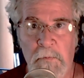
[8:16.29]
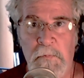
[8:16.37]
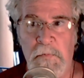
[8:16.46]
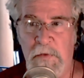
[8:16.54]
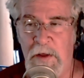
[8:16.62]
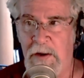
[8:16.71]

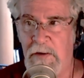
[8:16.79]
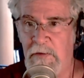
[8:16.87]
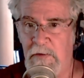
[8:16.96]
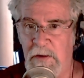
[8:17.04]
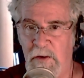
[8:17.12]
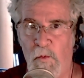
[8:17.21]
that
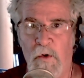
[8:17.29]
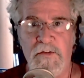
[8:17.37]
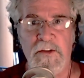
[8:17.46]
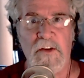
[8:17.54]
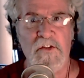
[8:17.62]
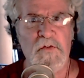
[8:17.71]
it
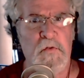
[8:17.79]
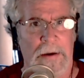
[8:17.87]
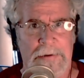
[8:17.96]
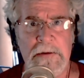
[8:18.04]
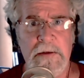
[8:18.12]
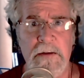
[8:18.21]
wasn't as
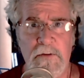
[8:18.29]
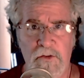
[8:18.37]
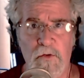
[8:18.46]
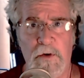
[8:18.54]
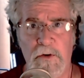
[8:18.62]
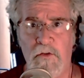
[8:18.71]
friendly
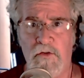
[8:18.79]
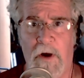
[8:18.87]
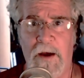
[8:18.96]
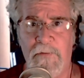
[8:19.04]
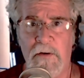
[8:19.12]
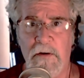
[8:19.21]
to a new
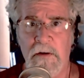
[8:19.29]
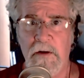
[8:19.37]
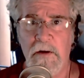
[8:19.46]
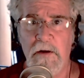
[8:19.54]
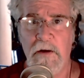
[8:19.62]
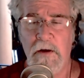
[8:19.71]
driver
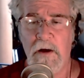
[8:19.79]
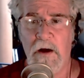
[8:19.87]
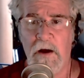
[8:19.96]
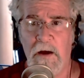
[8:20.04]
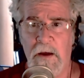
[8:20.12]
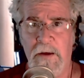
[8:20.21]

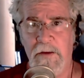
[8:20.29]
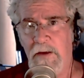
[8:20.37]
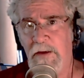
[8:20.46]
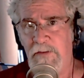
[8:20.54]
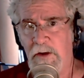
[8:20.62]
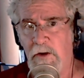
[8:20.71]

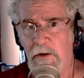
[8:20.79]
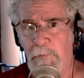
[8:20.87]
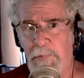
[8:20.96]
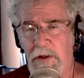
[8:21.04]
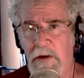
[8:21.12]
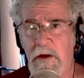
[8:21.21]
as it could have
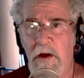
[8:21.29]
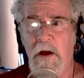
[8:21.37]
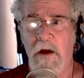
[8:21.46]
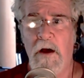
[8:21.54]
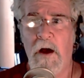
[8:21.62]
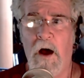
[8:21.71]
been.
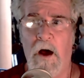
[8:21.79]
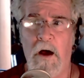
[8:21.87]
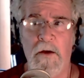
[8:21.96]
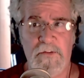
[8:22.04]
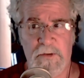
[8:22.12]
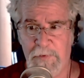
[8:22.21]

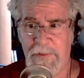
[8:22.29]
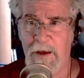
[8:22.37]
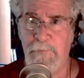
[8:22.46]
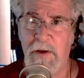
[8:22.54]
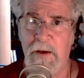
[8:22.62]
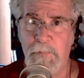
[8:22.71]
Some of
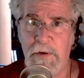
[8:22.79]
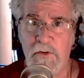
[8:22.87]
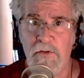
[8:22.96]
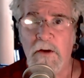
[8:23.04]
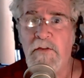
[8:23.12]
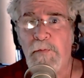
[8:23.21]
that may have been
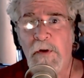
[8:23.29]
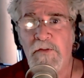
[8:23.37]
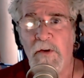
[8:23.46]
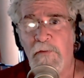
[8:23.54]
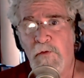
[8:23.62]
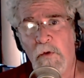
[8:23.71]
addressed by
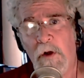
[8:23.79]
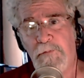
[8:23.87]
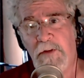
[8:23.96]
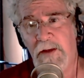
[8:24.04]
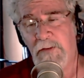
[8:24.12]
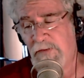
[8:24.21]
software
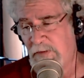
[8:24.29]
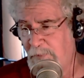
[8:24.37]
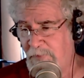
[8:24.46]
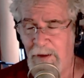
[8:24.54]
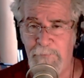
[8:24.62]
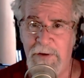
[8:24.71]
updates. Some
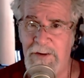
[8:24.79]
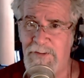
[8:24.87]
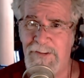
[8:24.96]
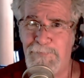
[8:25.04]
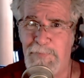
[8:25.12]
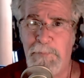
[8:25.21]
of that may
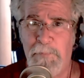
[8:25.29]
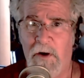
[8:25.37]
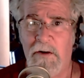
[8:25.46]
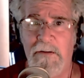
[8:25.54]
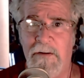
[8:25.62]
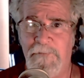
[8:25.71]
just be
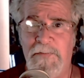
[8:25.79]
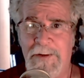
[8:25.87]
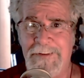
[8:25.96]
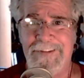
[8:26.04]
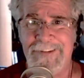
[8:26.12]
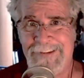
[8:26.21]
part of the
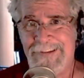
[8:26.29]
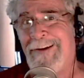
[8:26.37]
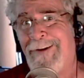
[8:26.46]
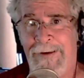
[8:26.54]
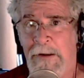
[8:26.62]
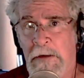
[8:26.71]

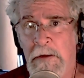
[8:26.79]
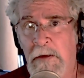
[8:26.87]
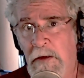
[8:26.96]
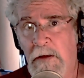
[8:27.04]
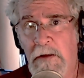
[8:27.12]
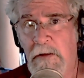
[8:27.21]
design.
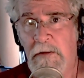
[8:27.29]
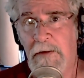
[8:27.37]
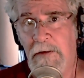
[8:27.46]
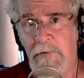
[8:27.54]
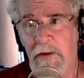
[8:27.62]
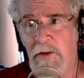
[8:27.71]

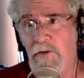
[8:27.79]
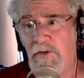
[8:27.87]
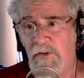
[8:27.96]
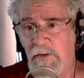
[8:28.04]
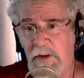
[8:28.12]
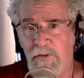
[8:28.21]

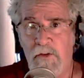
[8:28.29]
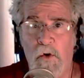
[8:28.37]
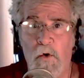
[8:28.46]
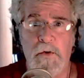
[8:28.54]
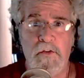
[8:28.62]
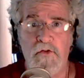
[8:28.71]
It's
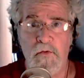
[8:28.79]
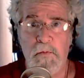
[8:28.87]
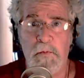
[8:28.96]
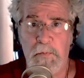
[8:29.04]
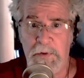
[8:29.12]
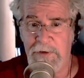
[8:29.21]
going to
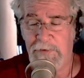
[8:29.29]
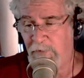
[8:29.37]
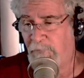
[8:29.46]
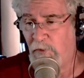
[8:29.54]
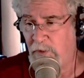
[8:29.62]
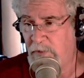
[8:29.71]
be
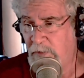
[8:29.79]
different.